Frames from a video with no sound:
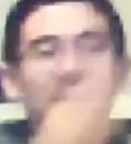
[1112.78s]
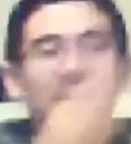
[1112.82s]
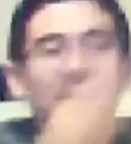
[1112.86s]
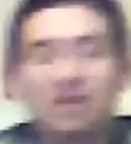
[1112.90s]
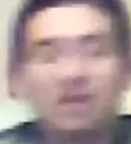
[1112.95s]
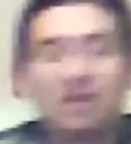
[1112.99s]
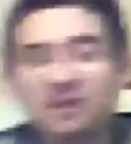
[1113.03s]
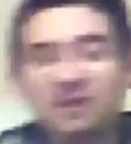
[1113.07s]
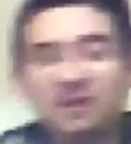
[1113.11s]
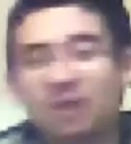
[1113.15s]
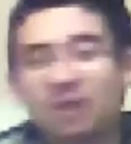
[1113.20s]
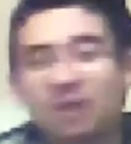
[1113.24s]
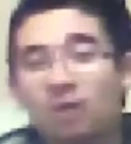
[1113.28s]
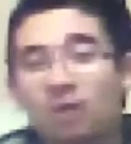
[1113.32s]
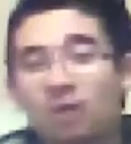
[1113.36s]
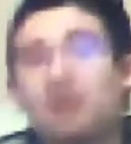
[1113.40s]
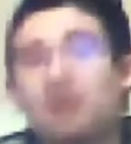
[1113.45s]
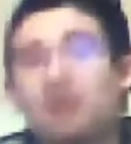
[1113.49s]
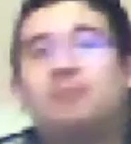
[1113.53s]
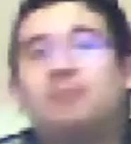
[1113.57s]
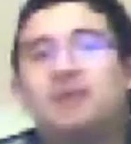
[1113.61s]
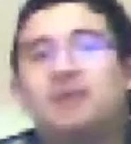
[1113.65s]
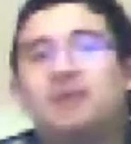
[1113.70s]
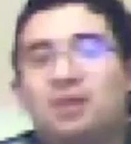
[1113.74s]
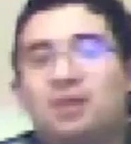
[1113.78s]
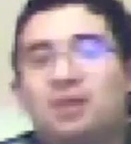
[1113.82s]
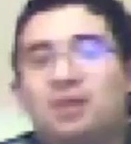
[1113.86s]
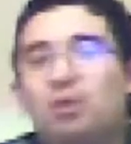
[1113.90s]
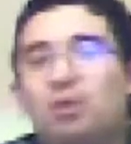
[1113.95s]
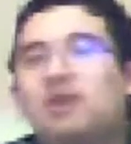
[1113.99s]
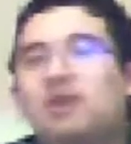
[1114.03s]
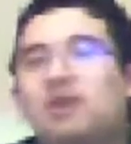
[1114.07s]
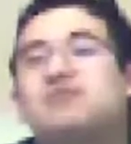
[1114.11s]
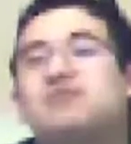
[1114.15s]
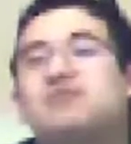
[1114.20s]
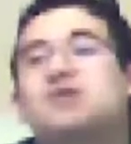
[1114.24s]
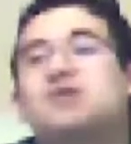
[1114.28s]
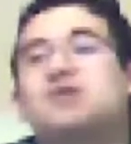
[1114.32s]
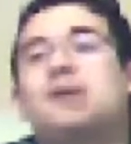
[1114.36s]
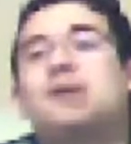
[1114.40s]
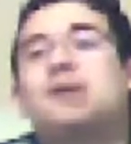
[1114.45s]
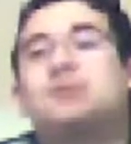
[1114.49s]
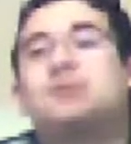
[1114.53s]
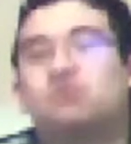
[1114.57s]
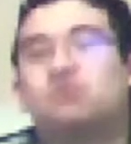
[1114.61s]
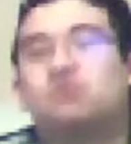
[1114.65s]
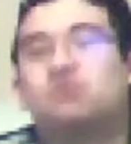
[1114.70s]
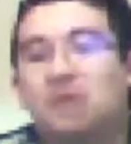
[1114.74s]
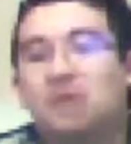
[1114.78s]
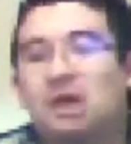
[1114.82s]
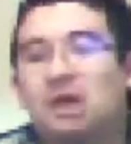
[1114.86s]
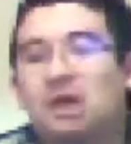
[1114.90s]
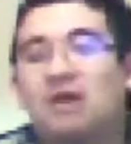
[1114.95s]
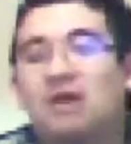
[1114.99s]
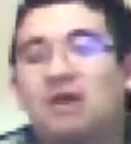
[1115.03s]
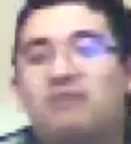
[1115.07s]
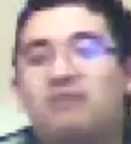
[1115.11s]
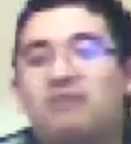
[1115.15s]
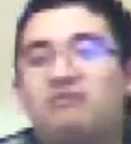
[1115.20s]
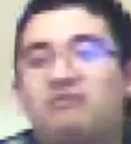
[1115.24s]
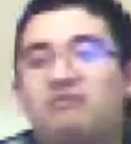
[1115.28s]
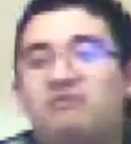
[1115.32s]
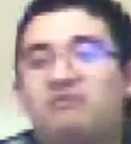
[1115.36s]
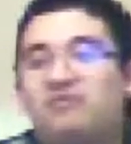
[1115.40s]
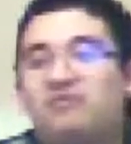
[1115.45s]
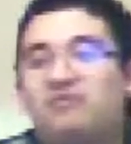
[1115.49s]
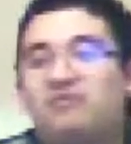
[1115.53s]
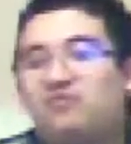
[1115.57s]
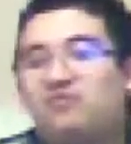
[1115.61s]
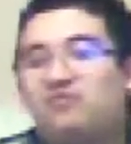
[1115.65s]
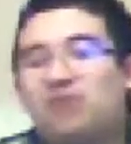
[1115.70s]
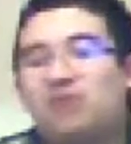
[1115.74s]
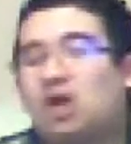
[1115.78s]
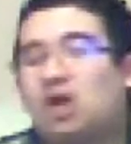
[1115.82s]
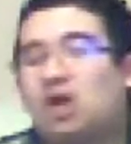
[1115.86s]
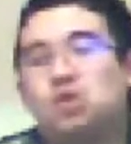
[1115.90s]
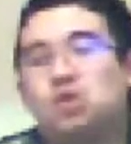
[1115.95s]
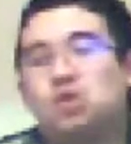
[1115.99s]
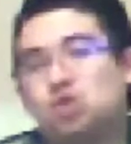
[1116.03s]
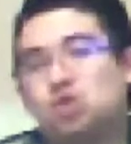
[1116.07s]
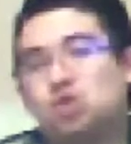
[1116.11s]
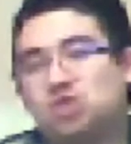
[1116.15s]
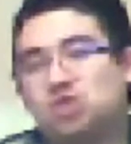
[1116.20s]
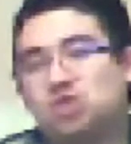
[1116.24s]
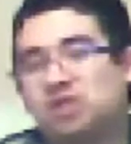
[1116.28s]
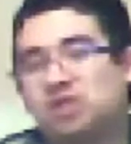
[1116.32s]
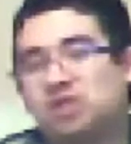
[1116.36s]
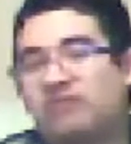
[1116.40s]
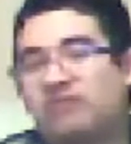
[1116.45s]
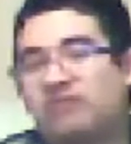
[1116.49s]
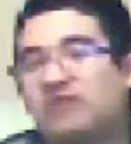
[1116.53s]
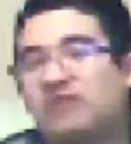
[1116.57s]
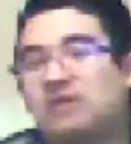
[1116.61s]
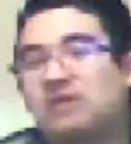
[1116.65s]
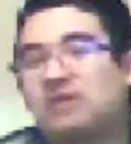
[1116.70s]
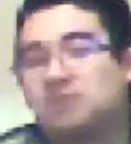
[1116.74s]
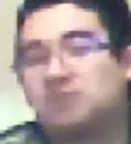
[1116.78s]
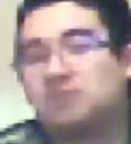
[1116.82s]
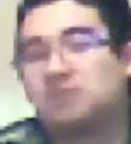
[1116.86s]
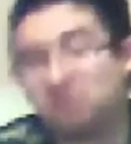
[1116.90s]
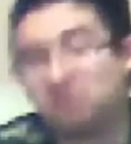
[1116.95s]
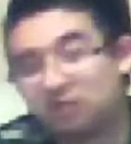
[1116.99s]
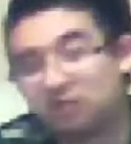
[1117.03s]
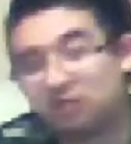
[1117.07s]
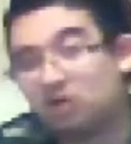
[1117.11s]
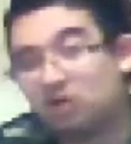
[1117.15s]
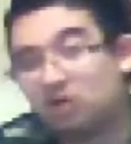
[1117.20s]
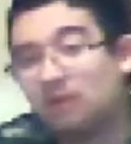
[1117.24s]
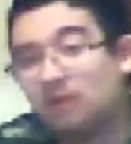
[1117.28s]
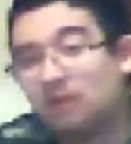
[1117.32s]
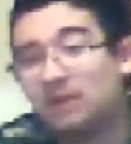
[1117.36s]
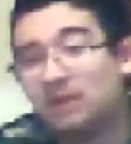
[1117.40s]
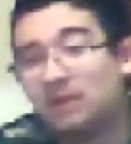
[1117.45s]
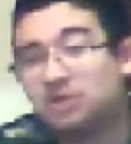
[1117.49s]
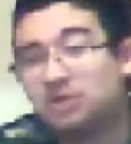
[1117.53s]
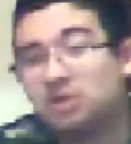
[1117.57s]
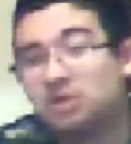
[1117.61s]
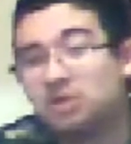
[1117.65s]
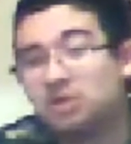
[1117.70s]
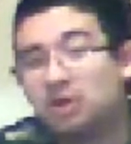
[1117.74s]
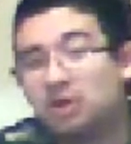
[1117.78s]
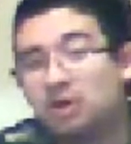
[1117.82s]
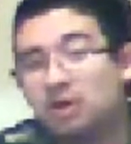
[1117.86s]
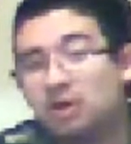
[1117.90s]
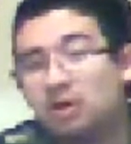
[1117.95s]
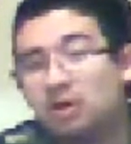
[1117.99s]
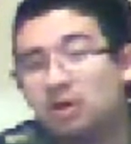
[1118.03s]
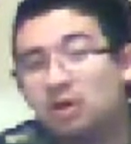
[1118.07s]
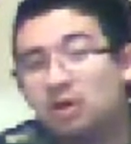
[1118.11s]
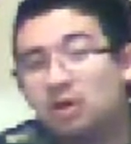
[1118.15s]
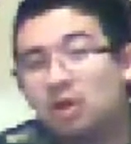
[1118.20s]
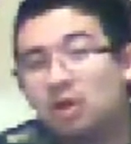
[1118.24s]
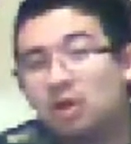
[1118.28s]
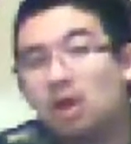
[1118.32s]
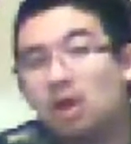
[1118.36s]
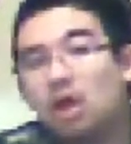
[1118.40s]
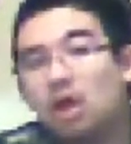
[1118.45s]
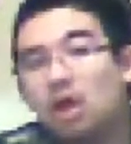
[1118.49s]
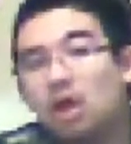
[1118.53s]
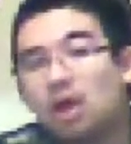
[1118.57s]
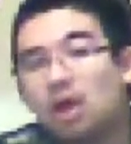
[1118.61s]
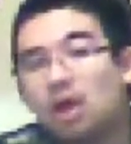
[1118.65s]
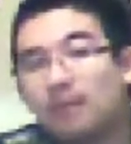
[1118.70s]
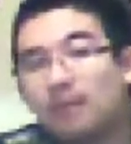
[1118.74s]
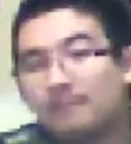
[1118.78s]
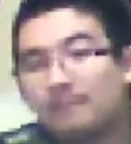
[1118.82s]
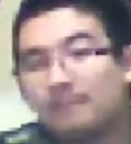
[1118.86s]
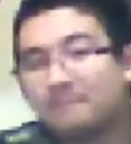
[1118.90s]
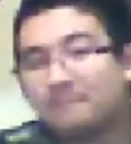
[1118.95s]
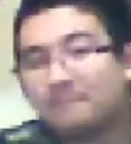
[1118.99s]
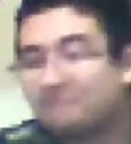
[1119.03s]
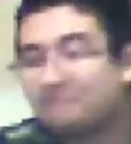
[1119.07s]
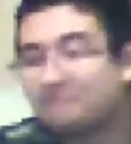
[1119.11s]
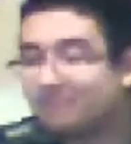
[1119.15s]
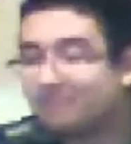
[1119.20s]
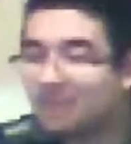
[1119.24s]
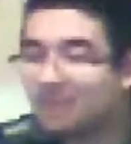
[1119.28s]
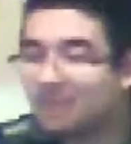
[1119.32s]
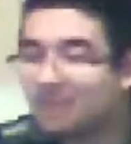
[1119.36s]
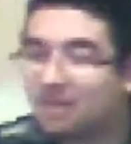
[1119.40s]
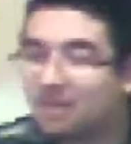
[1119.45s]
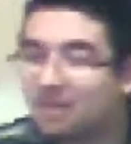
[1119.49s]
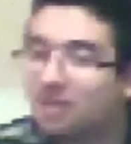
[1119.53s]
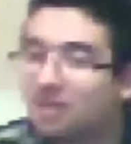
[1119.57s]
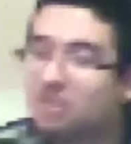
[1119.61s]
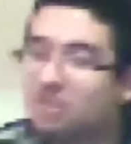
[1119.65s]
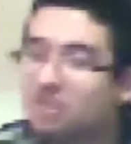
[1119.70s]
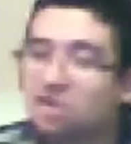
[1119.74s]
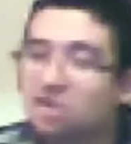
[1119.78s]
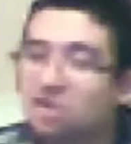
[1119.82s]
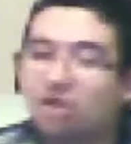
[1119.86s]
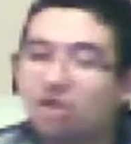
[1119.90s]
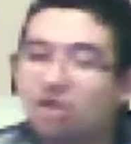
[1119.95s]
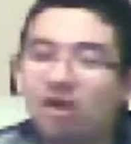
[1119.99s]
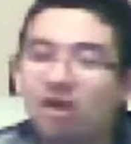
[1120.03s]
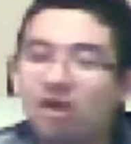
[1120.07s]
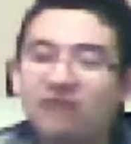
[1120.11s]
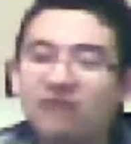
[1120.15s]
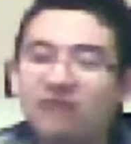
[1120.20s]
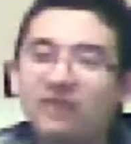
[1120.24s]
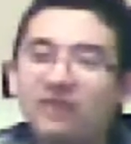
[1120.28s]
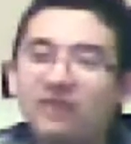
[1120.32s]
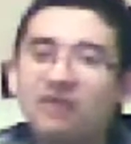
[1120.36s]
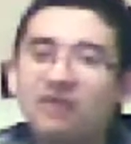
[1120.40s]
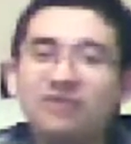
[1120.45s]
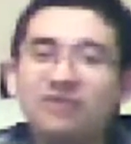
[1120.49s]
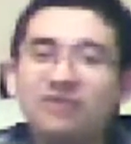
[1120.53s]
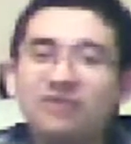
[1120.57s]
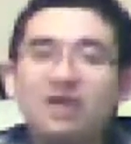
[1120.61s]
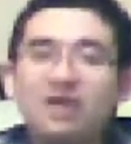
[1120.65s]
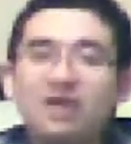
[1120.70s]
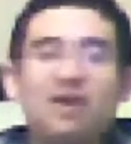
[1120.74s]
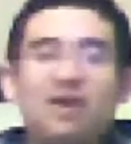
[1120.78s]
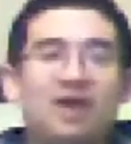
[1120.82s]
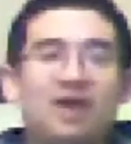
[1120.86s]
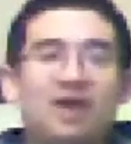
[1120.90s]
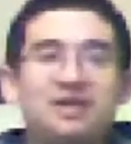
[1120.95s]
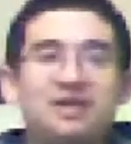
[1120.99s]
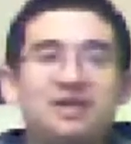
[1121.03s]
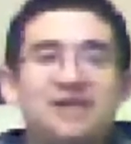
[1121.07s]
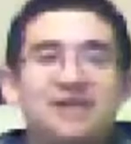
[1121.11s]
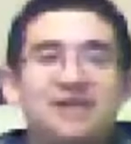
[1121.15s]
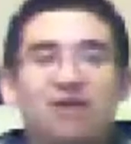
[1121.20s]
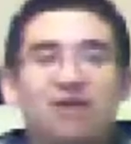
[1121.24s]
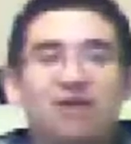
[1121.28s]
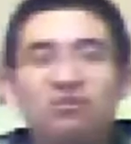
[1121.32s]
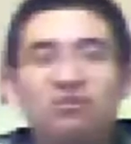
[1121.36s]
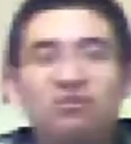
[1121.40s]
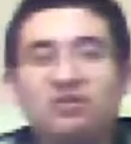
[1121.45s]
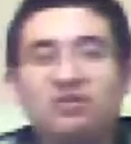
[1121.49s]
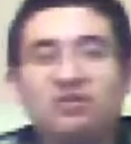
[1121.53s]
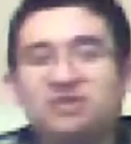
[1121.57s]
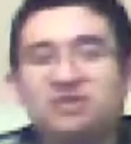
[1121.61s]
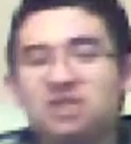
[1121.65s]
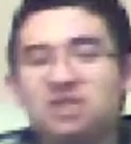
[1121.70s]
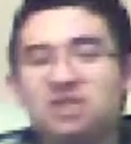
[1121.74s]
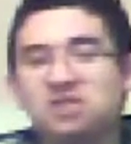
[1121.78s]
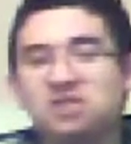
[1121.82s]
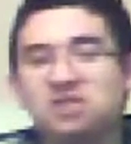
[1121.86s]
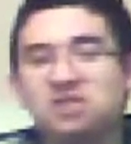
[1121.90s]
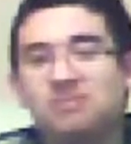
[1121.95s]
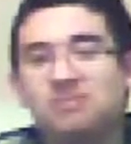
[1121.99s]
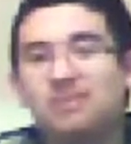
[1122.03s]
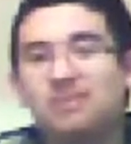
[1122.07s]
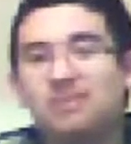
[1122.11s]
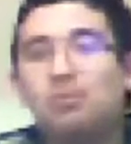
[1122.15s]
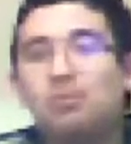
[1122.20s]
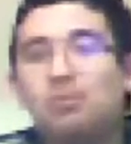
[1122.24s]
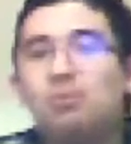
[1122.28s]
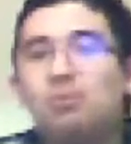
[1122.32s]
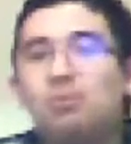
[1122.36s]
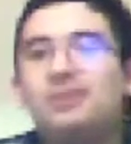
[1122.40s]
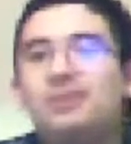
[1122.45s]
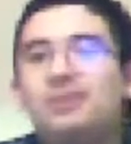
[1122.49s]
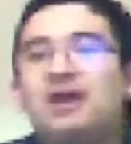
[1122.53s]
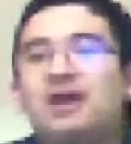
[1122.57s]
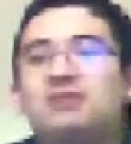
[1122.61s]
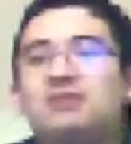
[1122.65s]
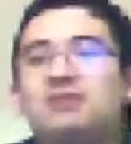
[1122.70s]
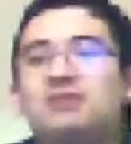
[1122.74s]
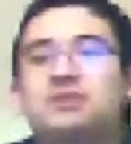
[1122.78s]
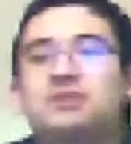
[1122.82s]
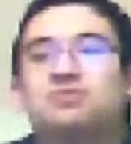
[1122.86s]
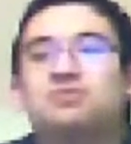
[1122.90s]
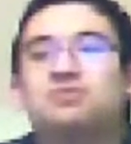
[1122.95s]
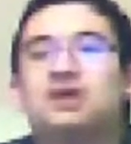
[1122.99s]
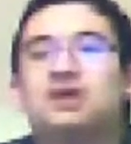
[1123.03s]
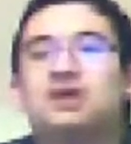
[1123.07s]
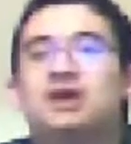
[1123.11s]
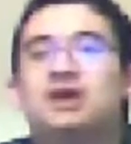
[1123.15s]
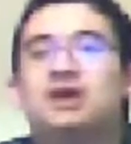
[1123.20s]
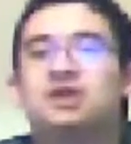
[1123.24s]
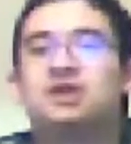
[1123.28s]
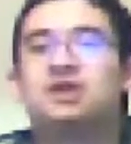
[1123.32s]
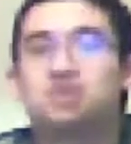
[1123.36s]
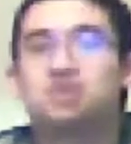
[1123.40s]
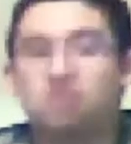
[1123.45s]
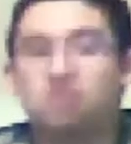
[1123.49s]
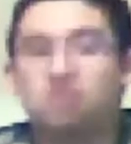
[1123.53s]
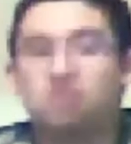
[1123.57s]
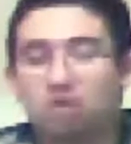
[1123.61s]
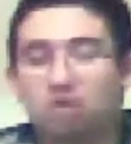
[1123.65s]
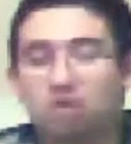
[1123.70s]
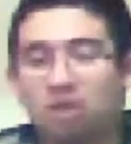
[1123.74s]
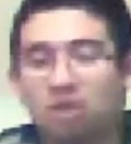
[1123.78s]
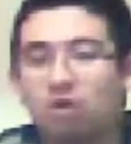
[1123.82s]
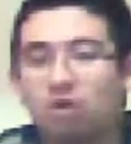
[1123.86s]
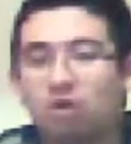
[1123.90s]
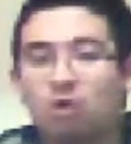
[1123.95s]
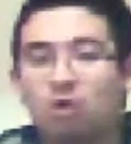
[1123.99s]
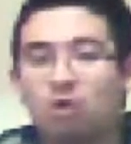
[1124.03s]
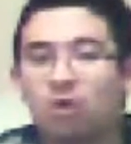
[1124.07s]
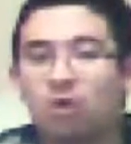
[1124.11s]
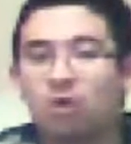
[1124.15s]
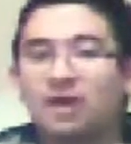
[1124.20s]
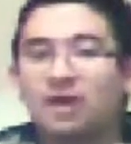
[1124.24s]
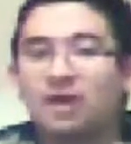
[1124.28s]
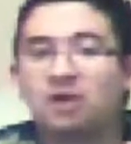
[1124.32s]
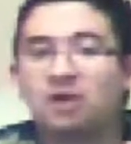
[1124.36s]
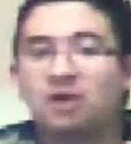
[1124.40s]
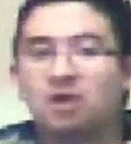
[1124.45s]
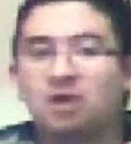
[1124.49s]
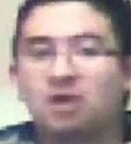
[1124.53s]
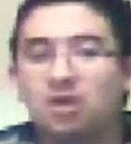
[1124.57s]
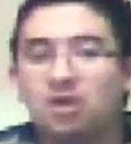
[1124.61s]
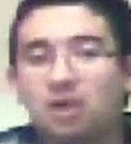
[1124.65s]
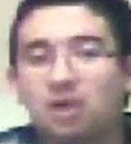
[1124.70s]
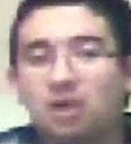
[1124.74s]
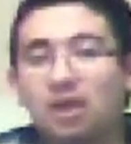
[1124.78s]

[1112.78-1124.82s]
but they won't but they won't have time to read like f- hundreds to thousands of comments, you know. Um, so I think if they had a downvote system, people will be able to realize a lot quicker